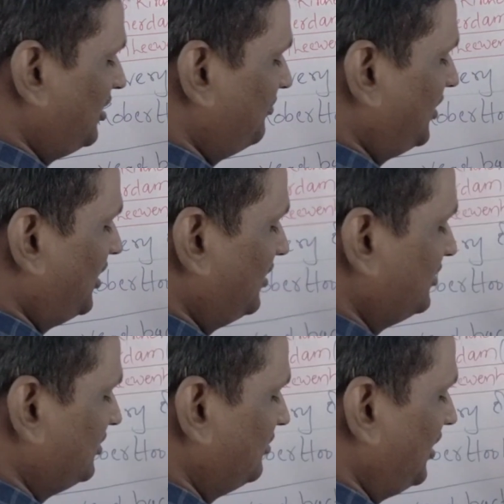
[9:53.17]
he named
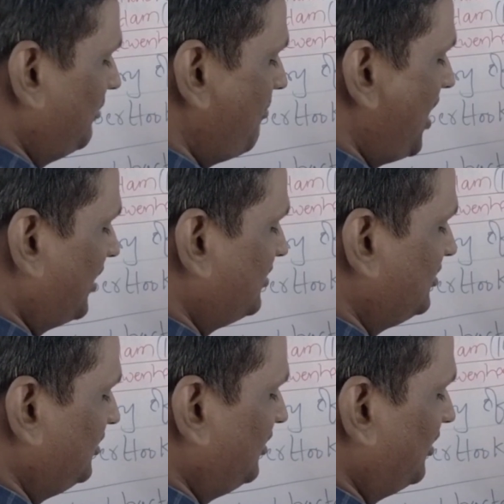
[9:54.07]
as a
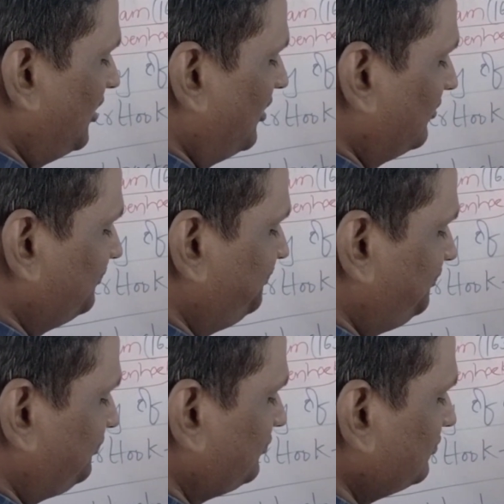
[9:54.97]
bacteria.